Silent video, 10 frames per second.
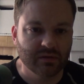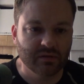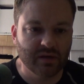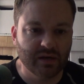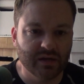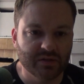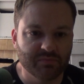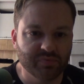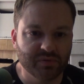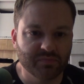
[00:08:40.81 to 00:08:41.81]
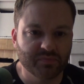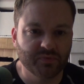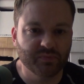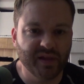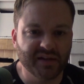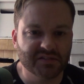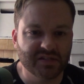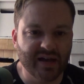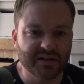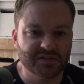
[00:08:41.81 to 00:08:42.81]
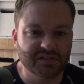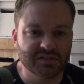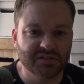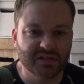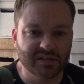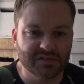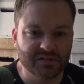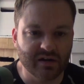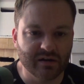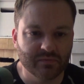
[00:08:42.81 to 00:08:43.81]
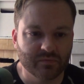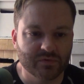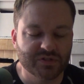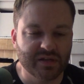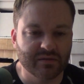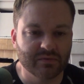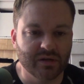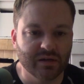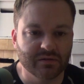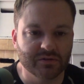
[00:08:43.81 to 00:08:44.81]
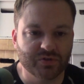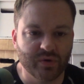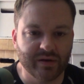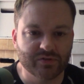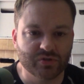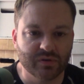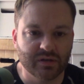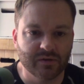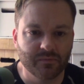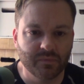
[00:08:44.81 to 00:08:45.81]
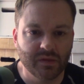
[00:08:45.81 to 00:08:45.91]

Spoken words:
The Black Sea Odyssey Sticky Star, which is that little toy I was showing you,